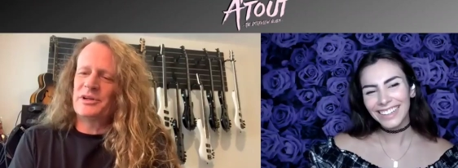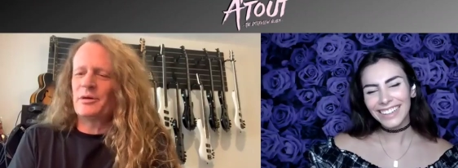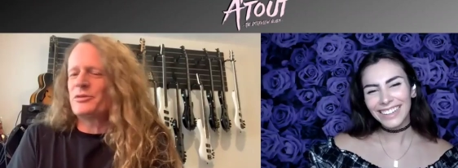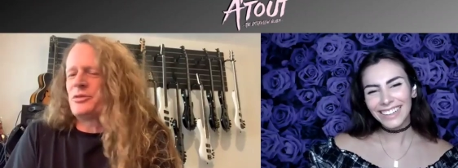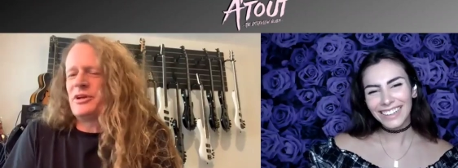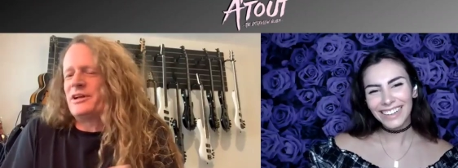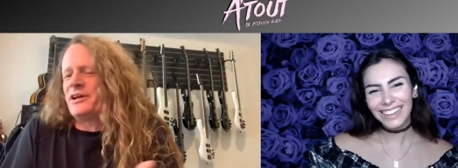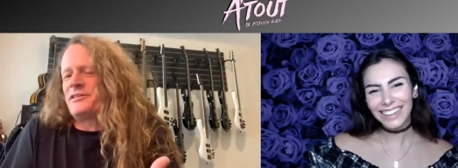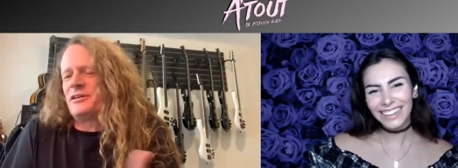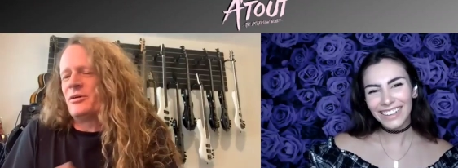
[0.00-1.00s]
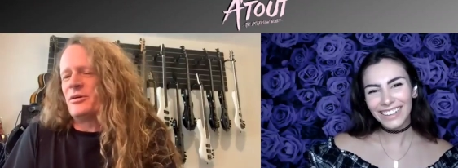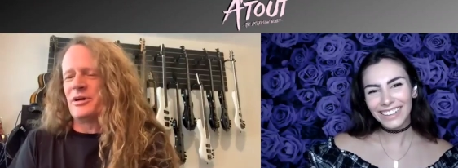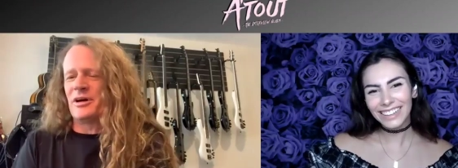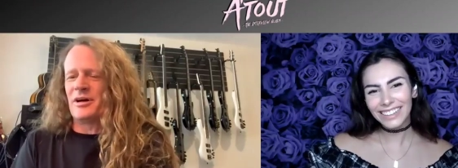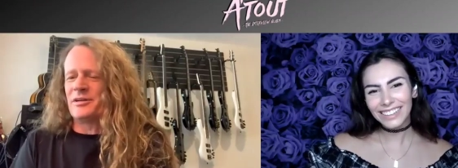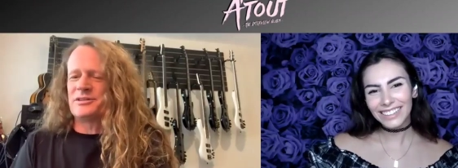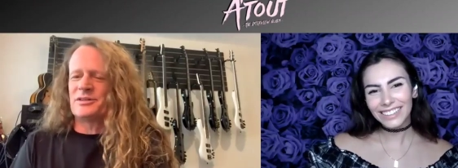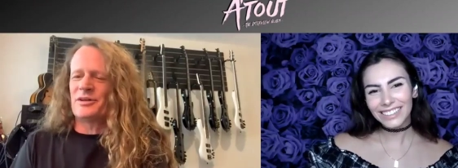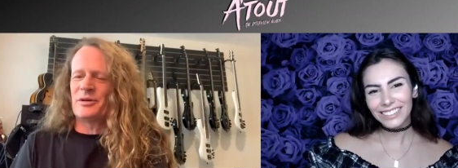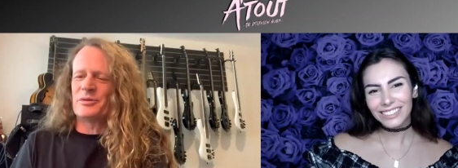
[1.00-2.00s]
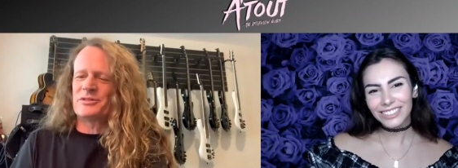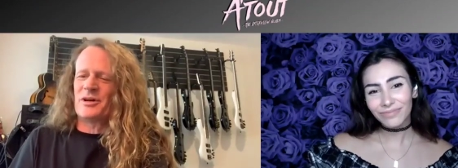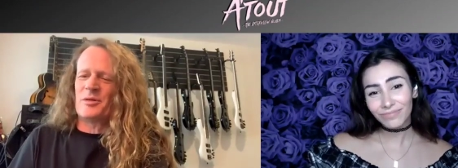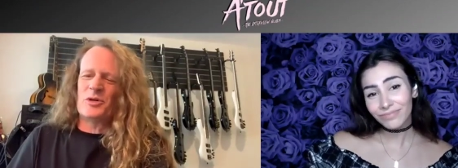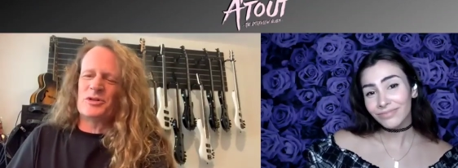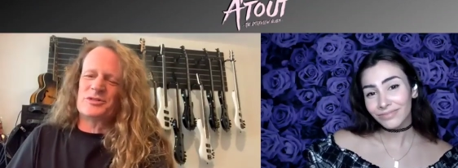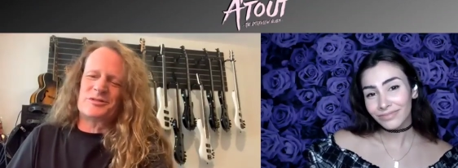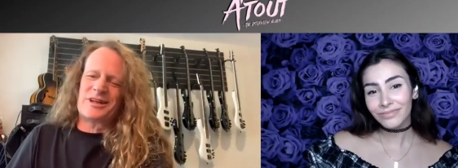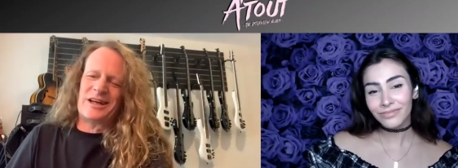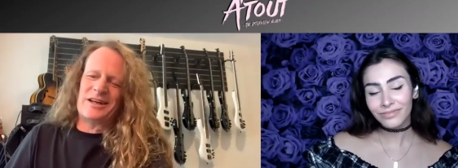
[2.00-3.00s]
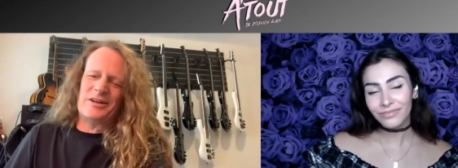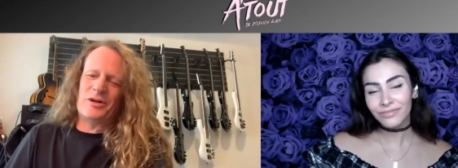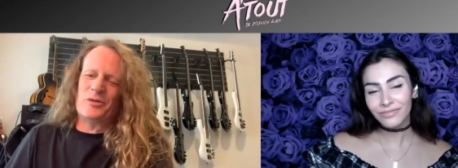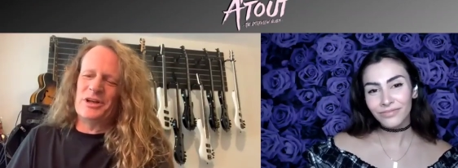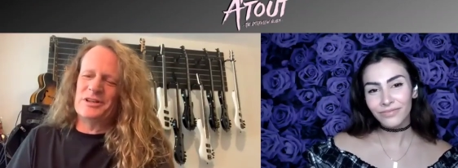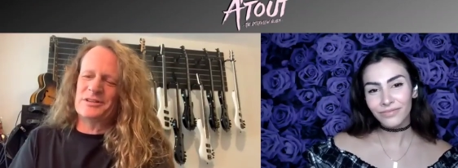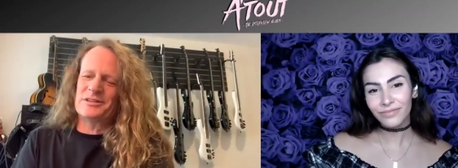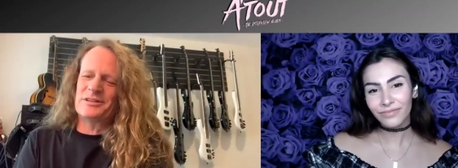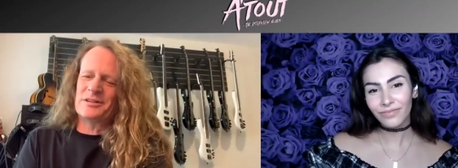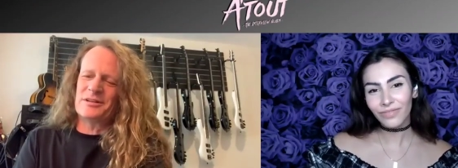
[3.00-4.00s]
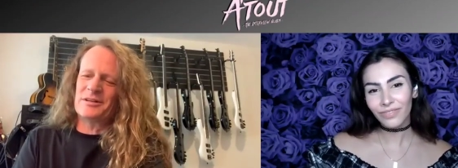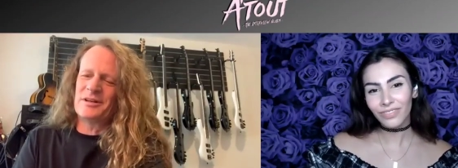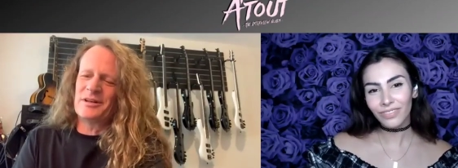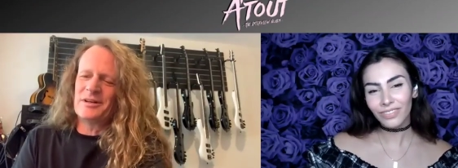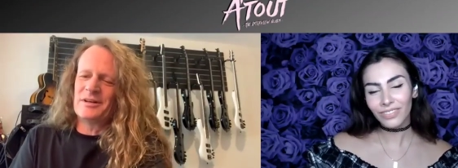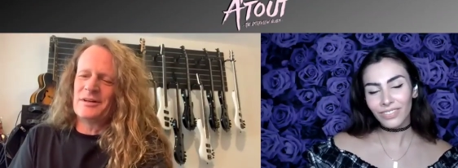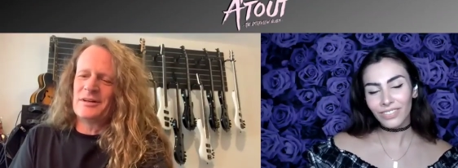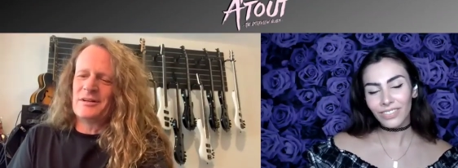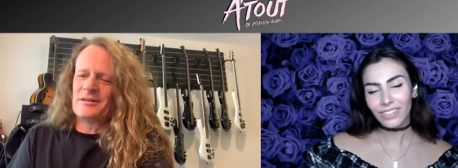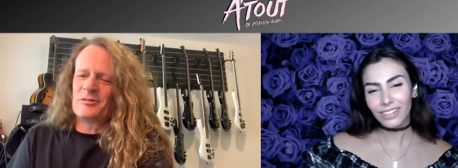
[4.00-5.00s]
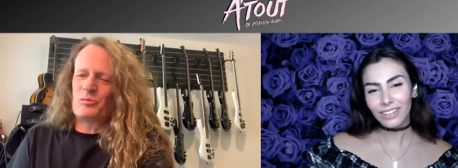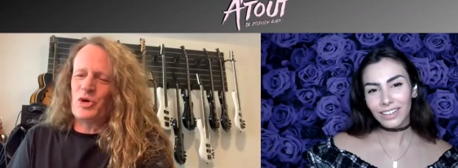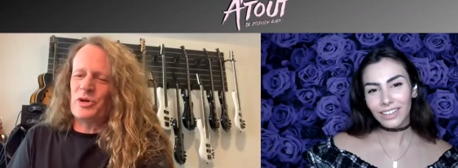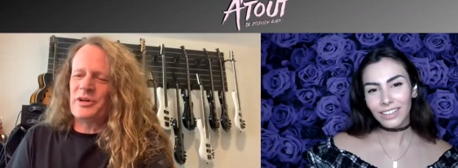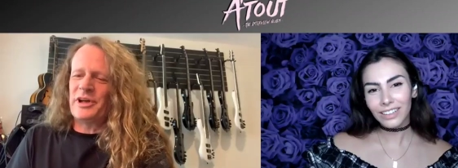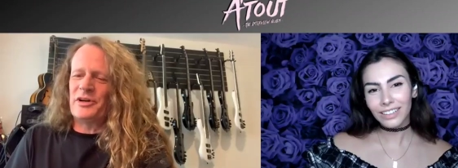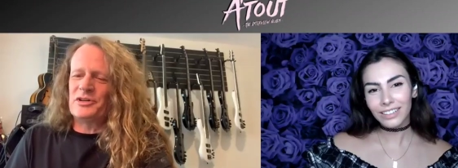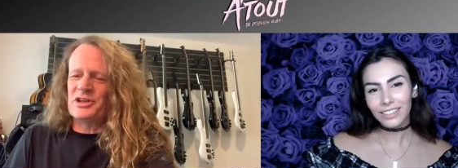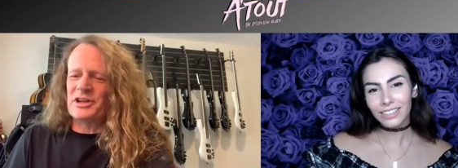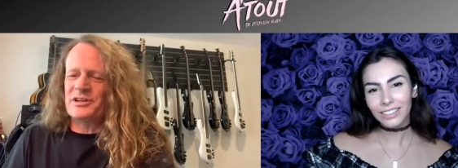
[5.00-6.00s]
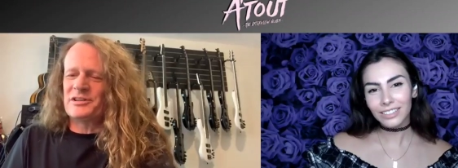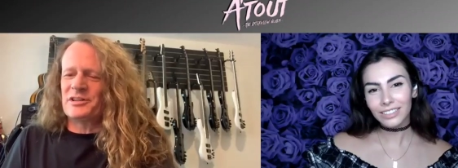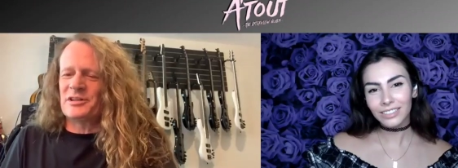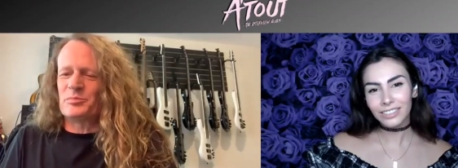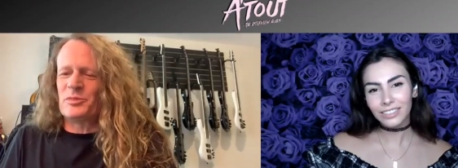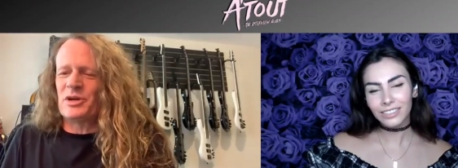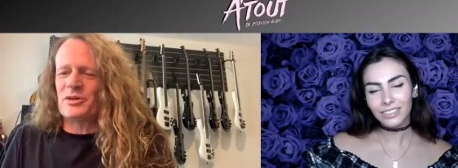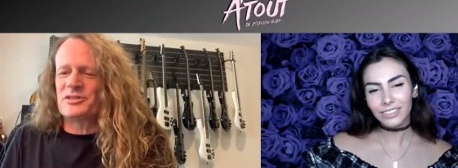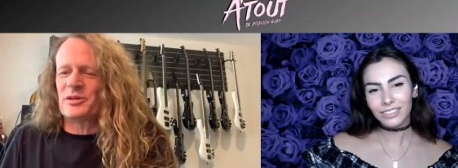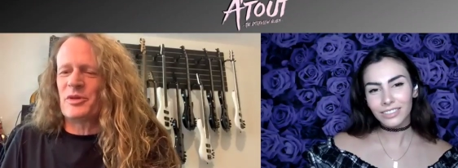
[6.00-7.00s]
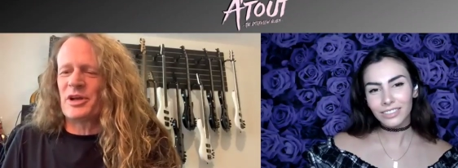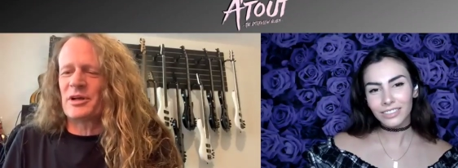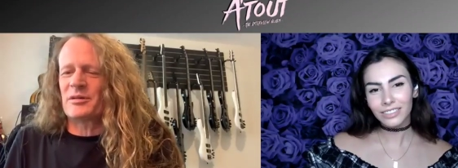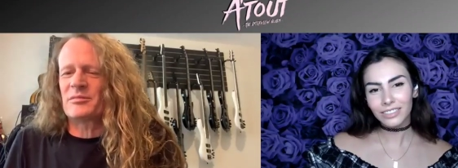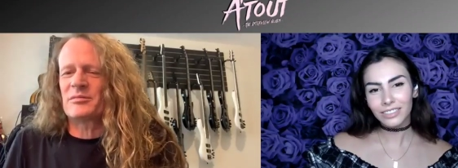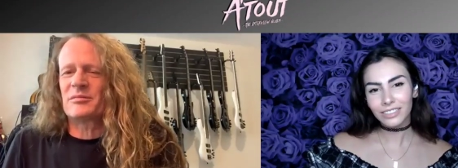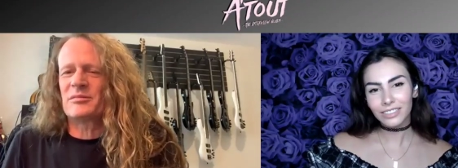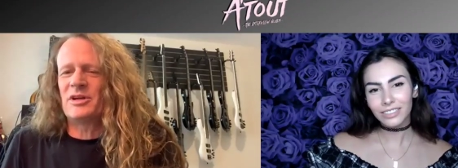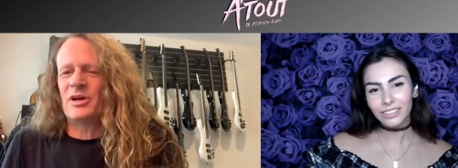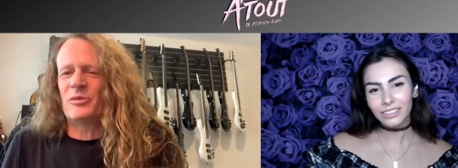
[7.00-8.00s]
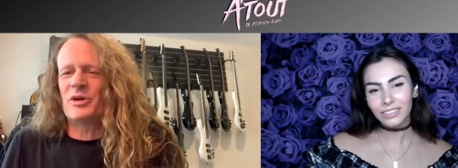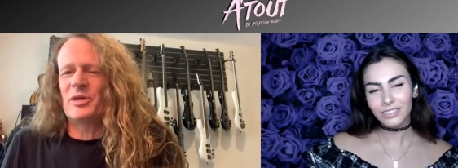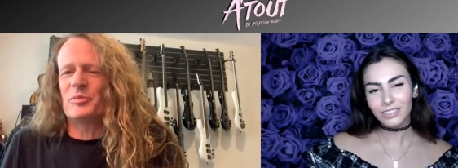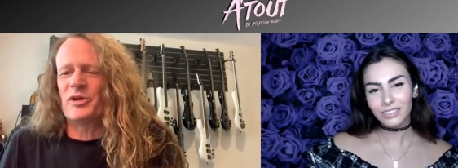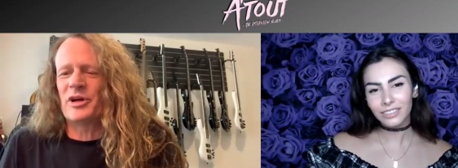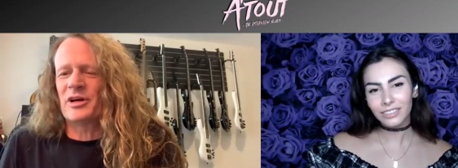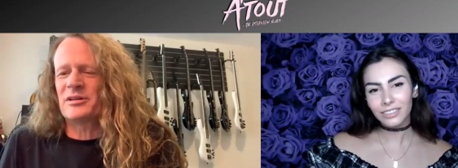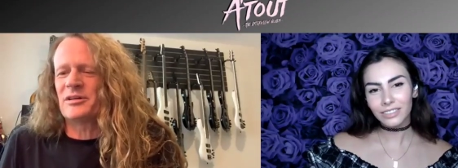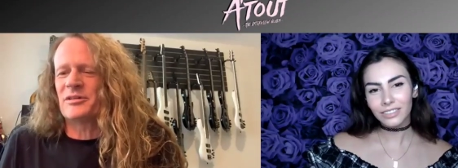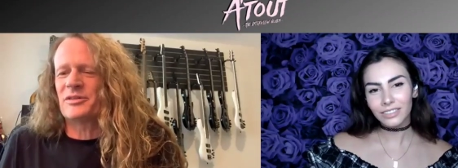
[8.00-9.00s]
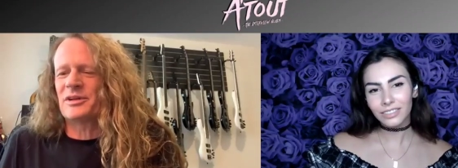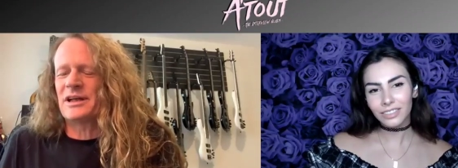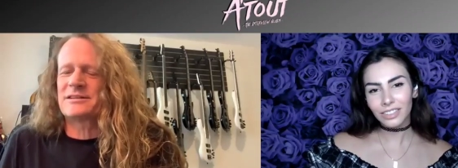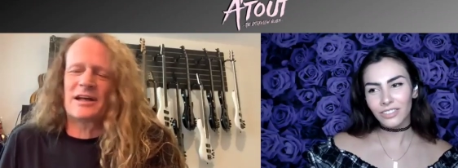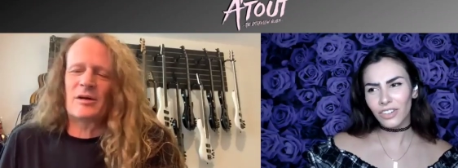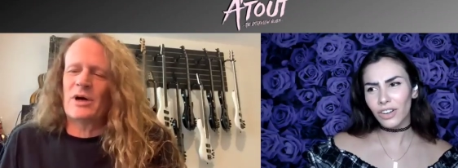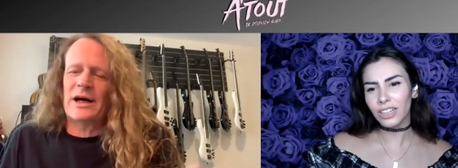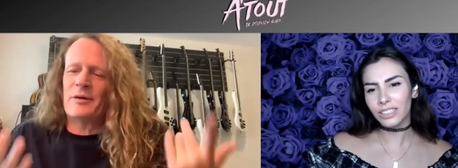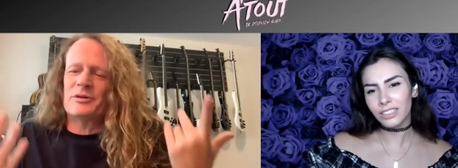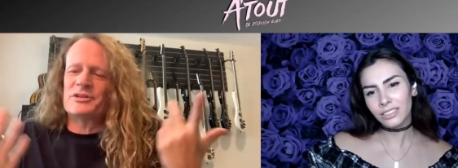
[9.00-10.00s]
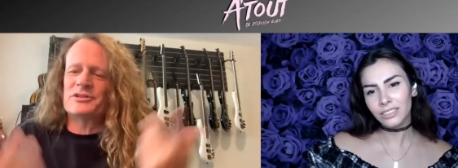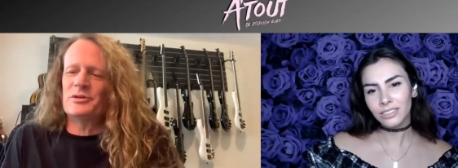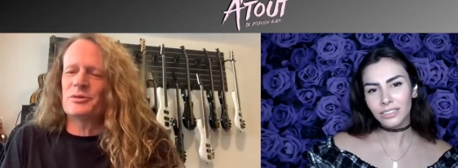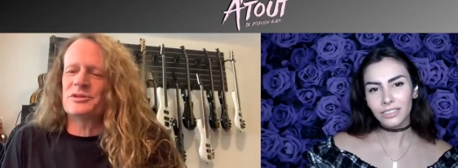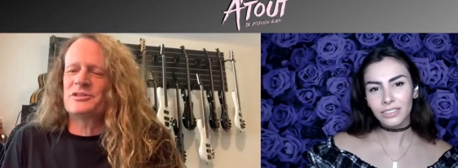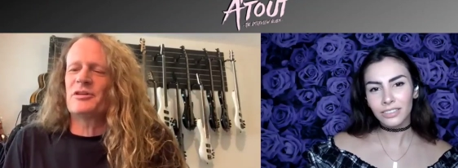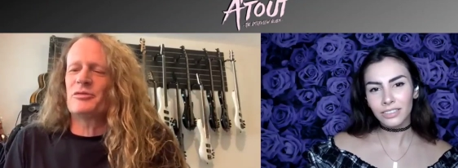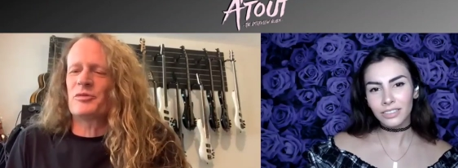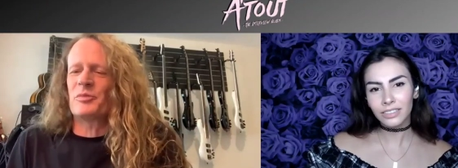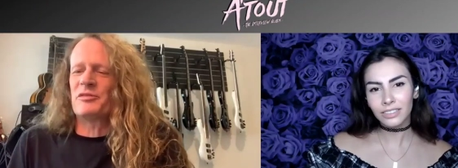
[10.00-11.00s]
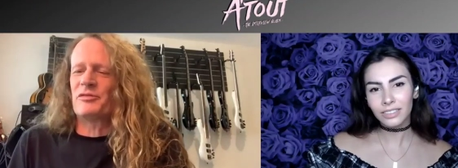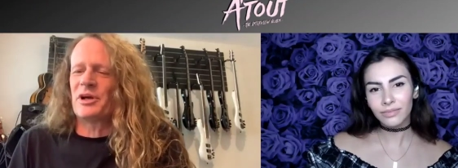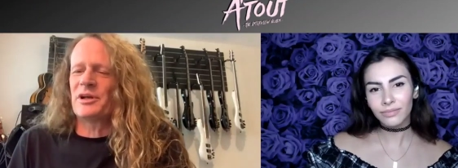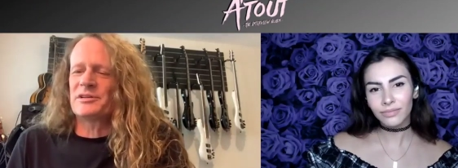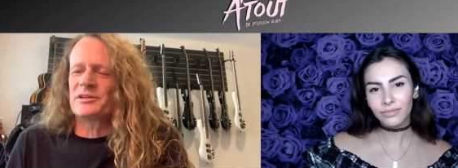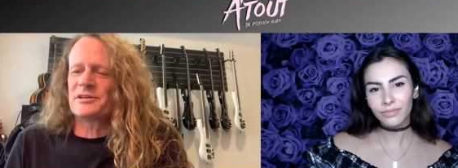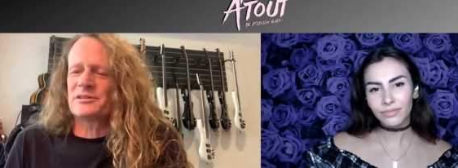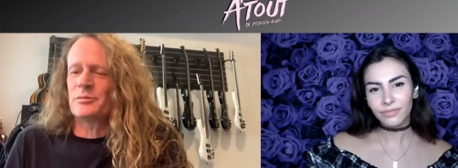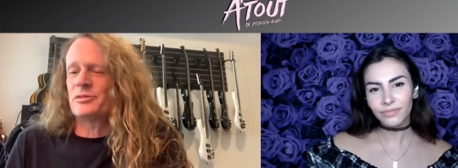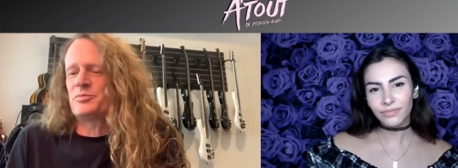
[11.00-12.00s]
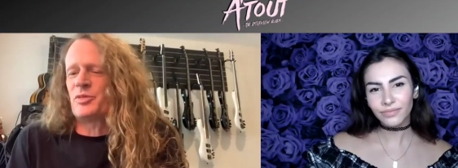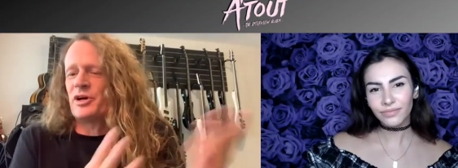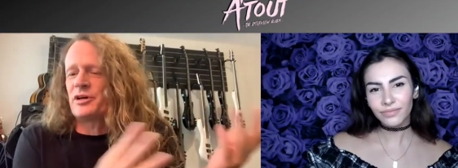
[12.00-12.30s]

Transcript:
Speaker 1: but there was really nothing going on. So there was almost kind of no reason to put energy into, you know, something, you know, really productive. And that's kind of why I was just doing stuff with my friends, because it was